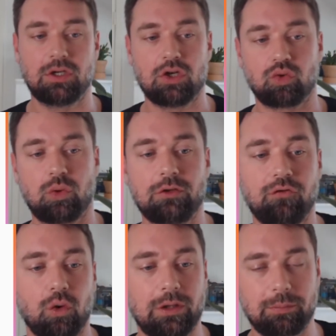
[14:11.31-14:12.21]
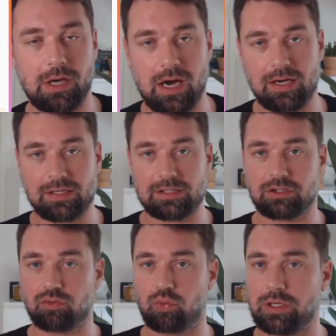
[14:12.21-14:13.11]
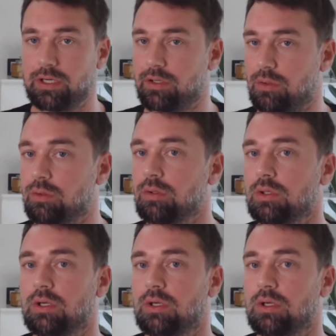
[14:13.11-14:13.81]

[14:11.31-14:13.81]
ScreenFold API is really new,